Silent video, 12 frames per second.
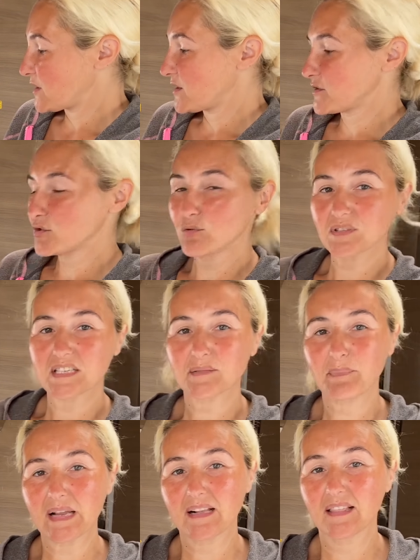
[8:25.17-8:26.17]
Jules's
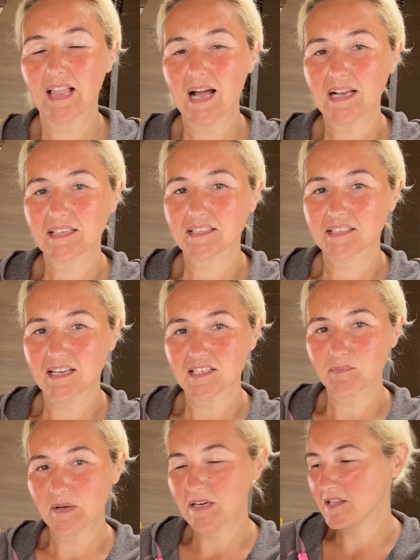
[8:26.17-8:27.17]
big glass, that's
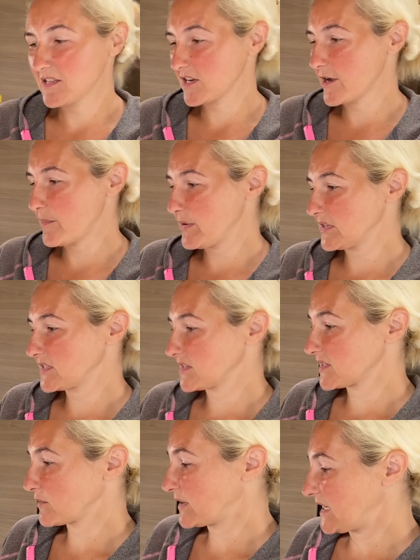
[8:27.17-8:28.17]
been in the cupboard,
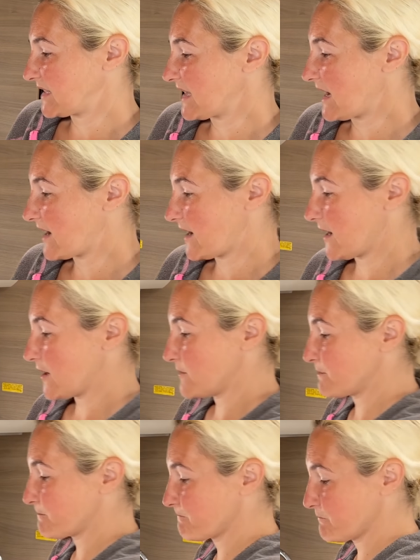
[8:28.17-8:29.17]
so we need that at home.
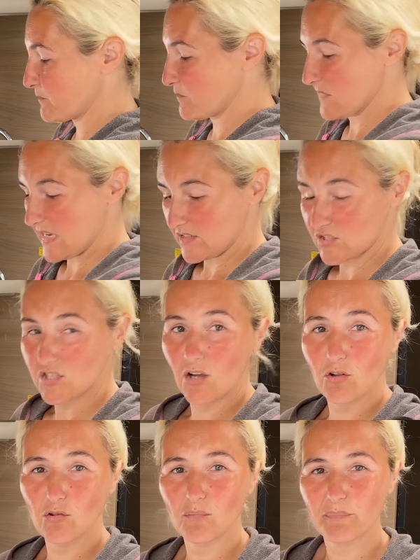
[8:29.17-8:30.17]

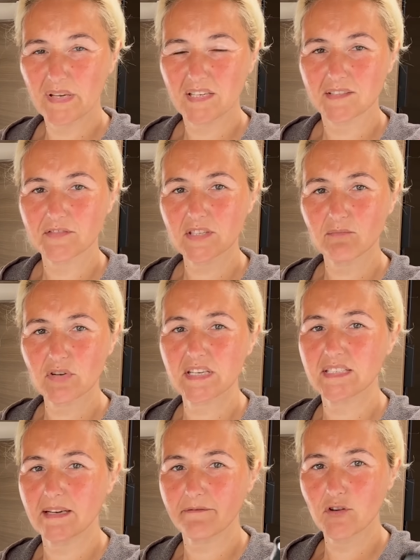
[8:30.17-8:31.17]
Salt, because for some
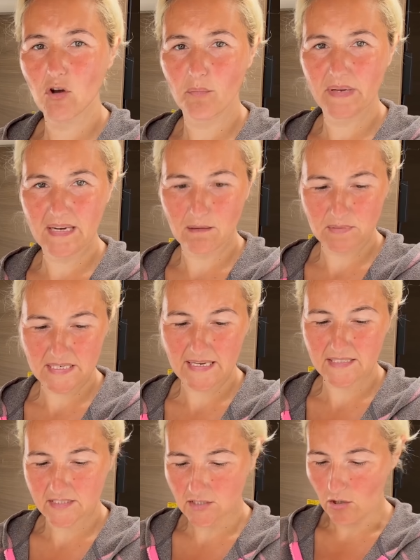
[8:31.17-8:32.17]
reason I've not been able to get
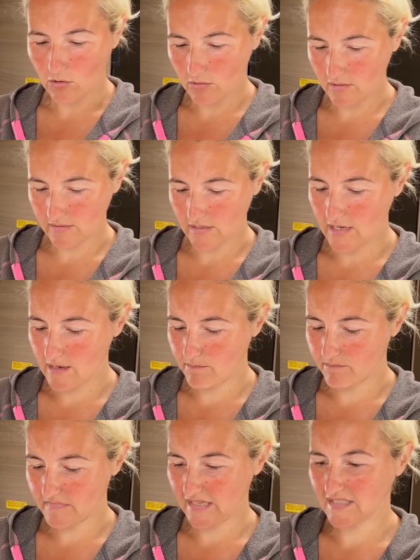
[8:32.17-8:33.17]
salt,
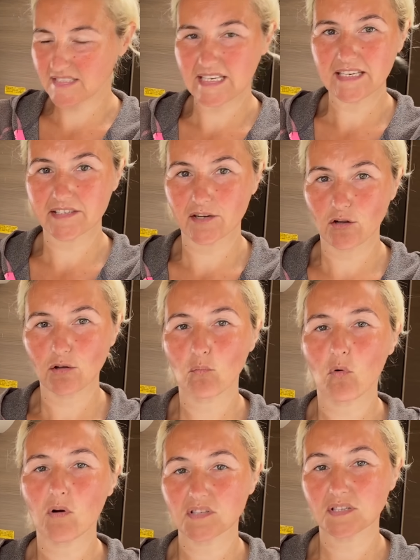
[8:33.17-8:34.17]
like sea salt
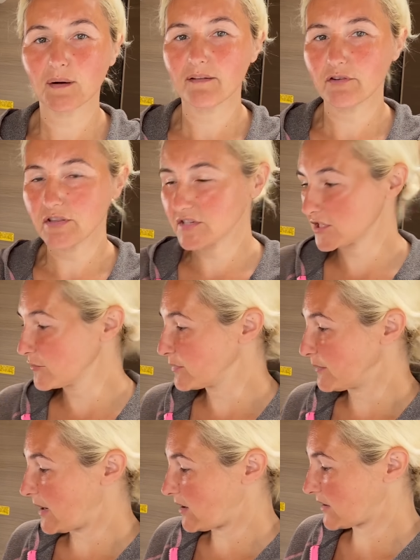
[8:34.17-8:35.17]
whatsoever in the
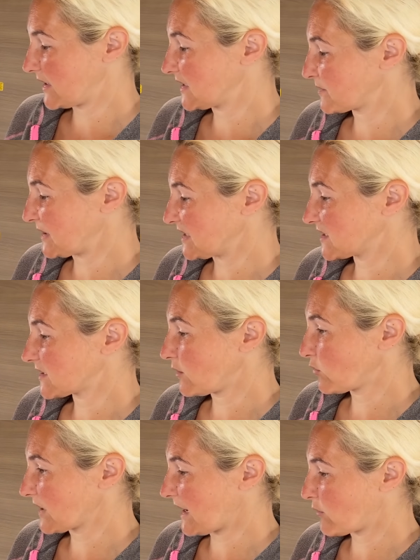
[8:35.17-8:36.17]
supermarket. It's been
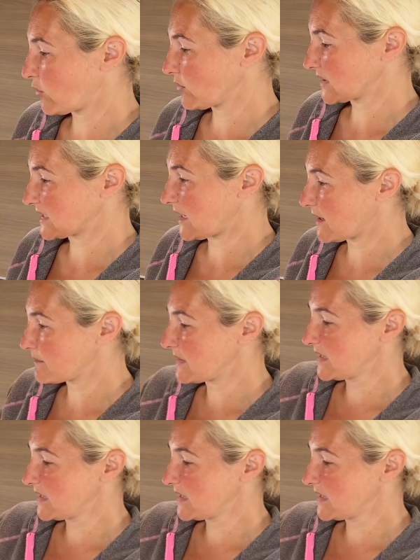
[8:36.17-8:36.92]
sold out all the time.